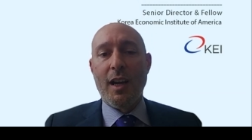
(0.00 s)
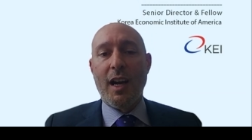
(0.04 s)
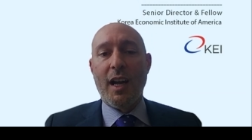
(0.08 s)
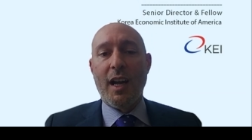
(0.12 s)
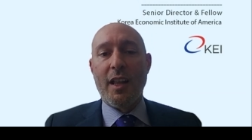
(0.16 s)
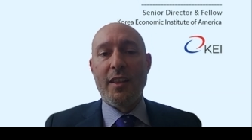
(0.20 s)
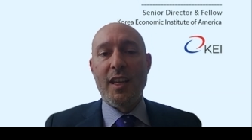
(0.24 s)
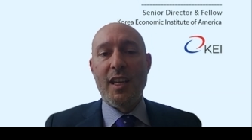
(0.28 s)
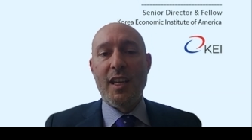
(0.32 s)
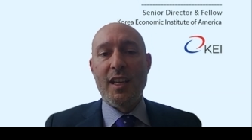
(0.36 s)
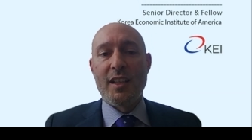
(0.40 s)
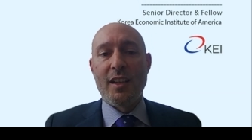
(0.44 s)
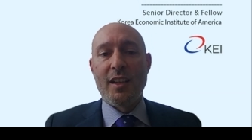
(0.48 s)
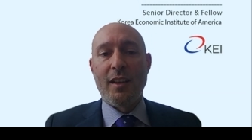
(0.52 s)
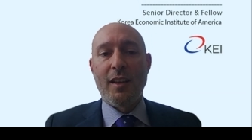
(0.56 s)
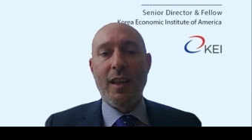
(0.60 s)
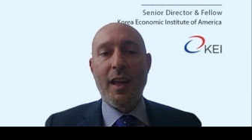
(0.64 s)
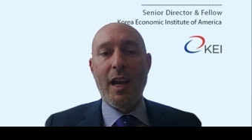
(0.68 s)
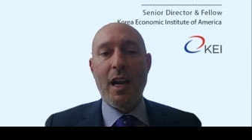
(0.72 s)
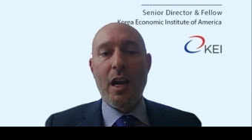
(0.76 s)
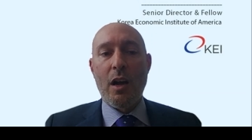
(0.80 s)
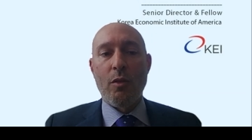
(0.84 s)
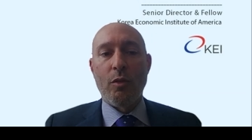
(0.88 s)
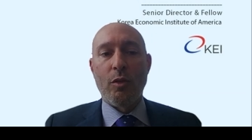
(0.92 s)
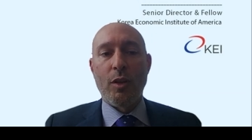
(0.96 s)
These
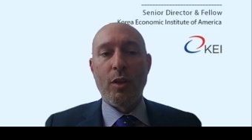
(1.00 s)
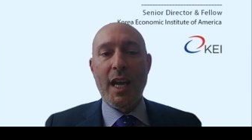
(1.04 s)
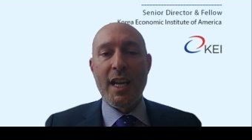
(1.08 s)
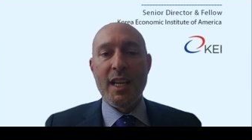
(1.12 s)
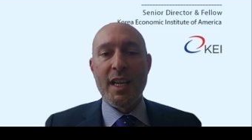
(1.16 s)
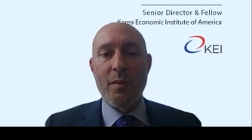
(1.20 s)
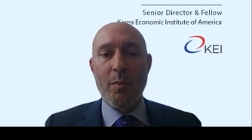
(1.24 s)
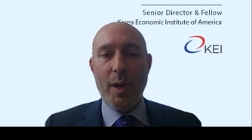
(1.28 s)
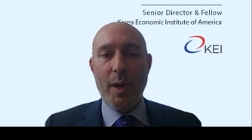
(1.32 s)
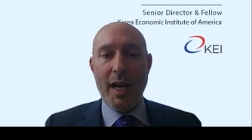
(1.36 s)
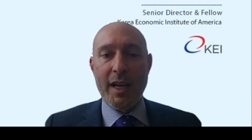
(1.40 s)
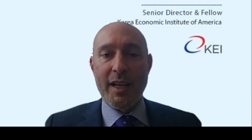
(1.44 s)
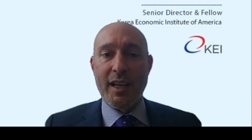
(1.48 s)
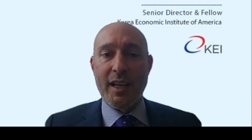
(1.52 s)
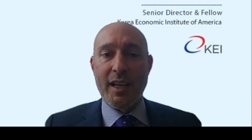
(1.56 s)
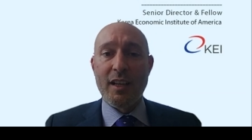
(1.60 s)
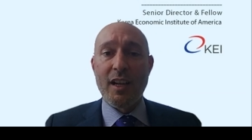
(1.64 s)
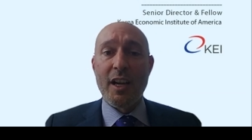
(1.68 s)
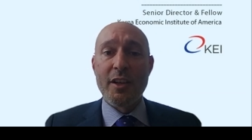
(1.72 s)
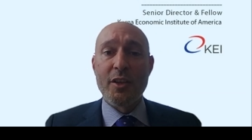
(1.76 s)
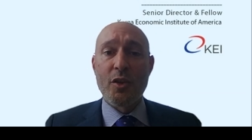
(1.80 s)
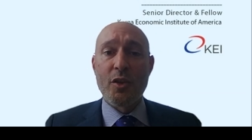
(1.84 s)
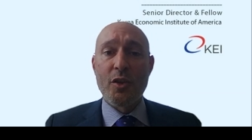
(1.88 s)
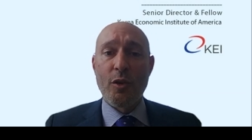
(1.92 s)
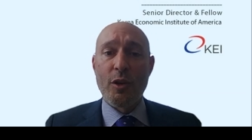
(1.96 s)
allow like-minded
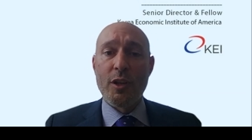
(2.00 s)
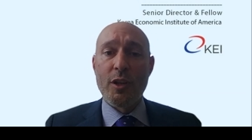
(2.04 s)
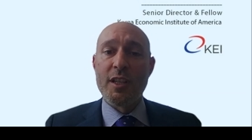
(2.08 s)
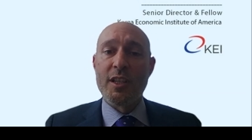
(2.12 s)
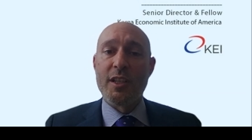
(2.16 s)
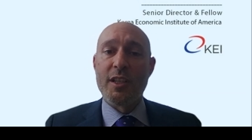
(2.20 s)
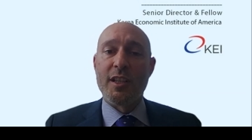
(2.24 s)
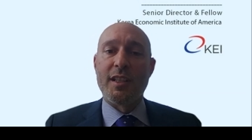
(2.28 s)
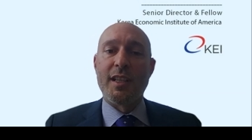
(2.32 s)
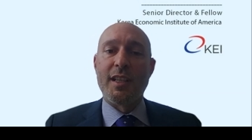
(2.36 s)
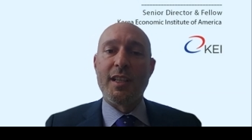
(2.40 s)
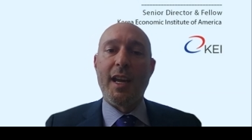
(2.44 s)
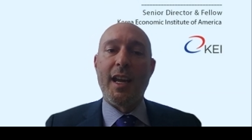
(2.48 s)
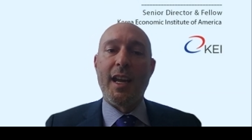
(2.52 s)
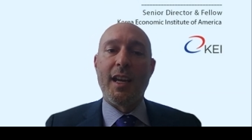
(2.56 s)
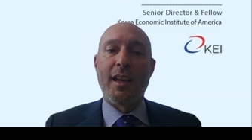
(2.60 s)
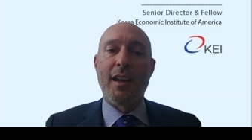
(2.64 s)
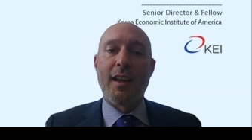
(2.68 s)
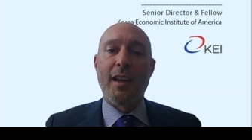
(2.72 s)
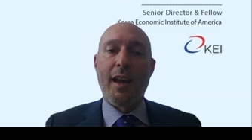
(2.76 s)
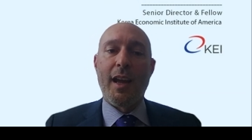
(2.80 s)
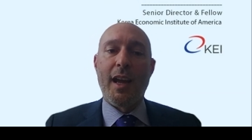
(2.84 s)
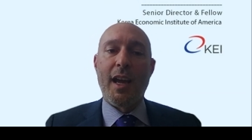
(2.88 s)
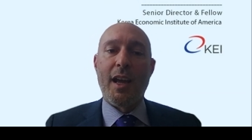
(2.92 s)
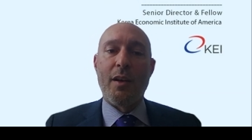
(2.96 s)
countries to take
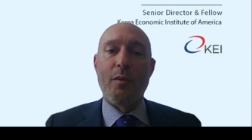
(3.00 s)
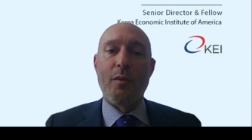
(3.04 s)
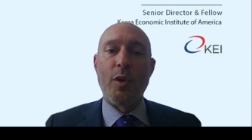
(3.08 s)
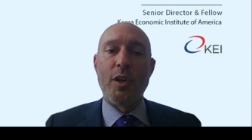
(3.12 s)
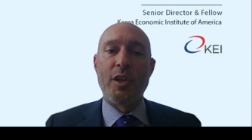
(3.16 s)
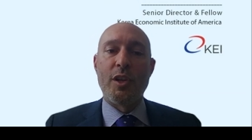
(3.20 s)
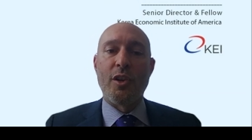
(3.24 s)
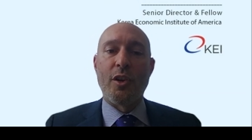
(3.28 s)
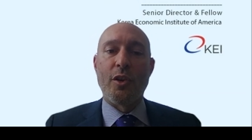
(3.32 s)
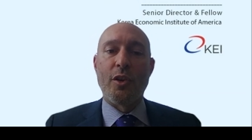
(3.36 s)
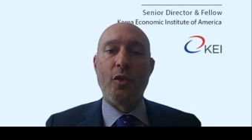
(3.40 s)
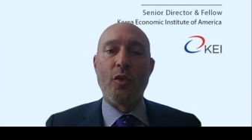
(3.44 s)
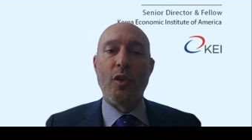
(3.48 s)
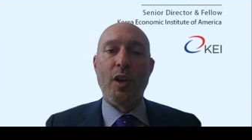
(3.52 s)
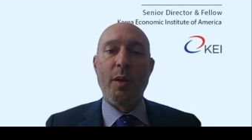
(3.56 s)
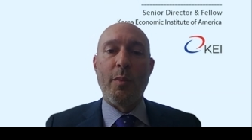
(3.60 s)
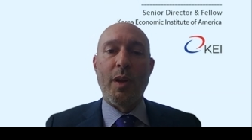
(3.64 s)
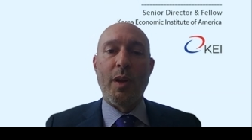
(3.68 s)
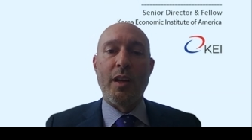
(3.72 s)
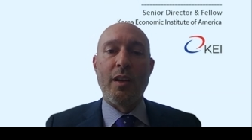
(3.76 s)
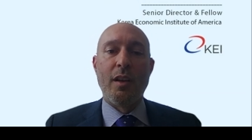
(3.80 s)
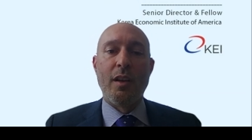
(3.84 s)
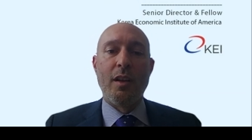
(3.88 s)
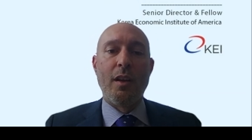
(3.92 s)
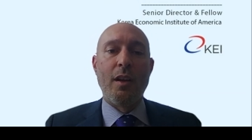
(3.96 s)
and reach an
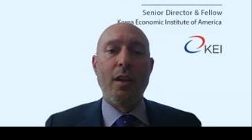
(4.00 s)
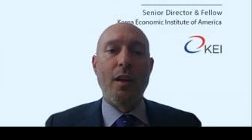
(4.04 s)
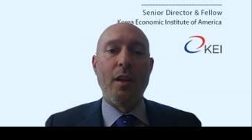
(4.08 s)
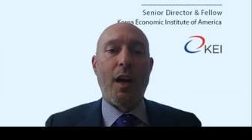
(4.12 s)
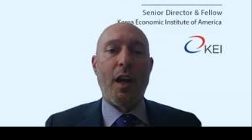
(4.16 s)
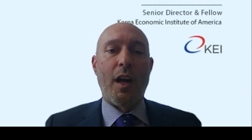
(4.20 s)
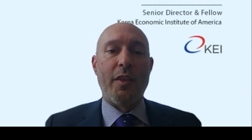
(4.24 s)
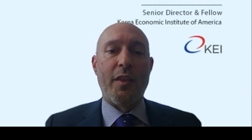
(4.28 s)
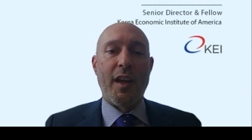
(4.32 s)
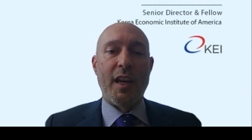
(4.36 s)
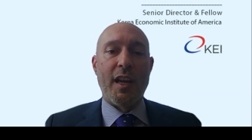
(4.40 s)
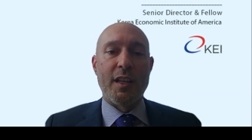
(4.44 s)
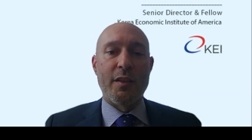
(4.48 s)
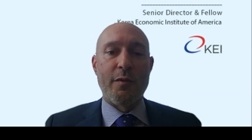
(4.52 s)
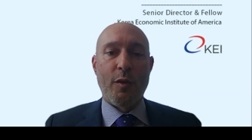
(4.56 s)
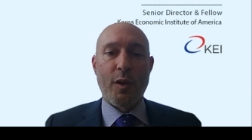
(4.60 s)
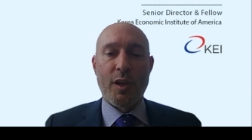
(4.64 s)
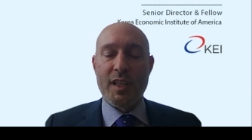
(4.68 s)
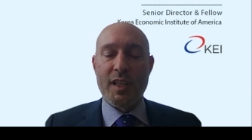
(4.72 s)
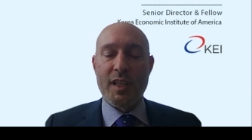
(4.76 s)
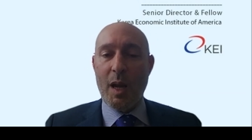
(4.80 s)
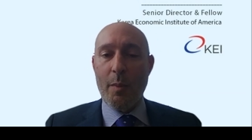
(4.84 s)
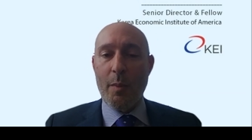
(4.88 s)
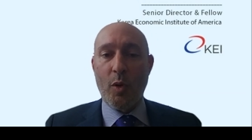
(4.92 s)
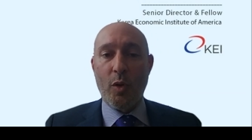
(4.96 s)
agreement on things, for
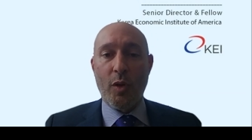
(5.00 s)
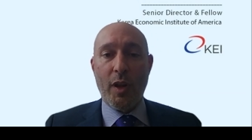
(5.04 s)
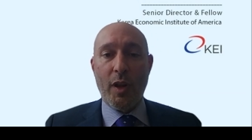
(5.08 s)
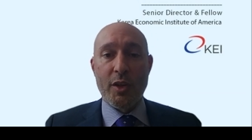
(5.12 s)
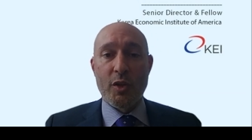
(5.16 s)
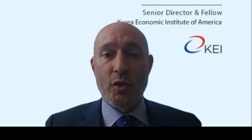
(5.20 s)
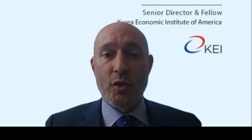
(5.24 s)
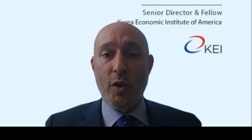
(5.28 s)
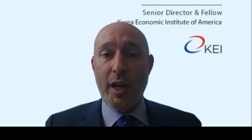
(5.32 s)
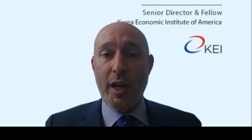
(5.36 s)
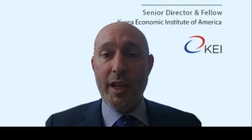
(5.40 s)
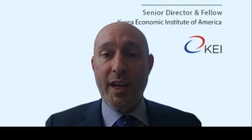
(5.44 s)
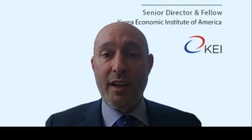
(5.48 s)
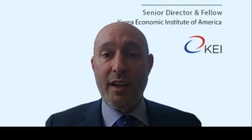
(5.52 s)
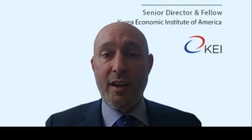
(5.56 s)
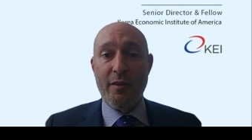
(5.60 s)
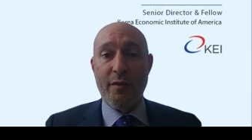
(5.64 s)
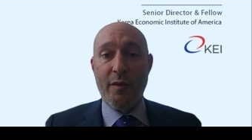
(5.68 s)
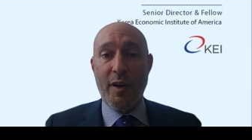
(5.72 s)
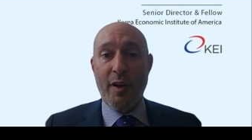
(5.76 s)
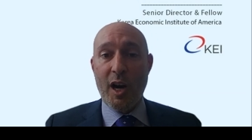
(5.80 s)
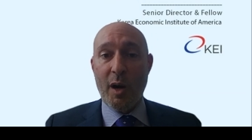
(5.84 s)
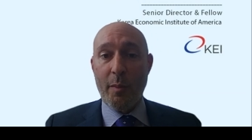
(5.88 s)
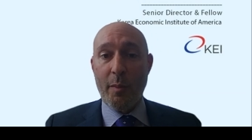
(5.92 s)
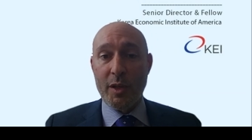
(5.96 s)
example, like trade and
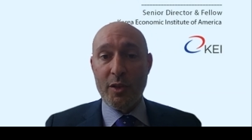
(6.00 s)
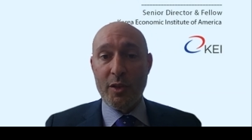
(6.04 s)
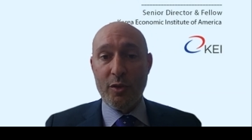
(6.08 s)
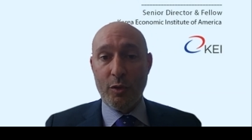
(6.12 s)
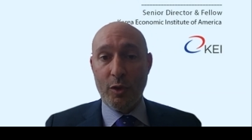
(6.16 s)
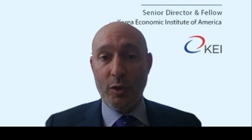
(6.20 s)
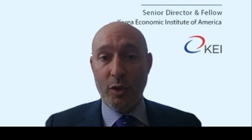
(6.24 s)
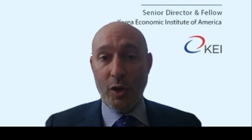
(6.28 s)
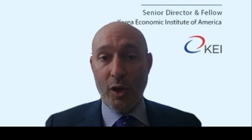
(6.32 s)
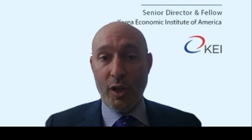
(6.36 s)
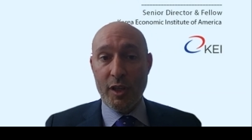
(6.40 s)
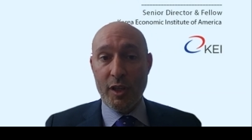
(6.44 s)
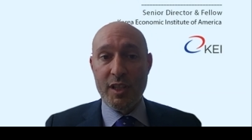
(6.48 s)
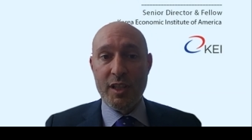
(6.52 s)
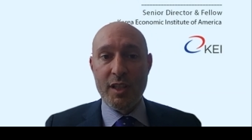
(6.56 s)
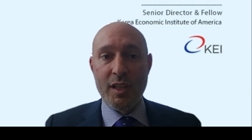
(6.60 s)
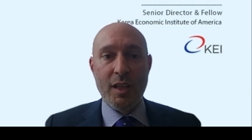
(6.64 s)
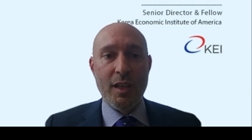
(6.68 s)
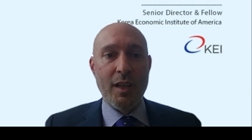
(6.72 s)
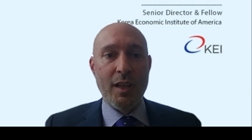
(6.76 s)
environmental goods.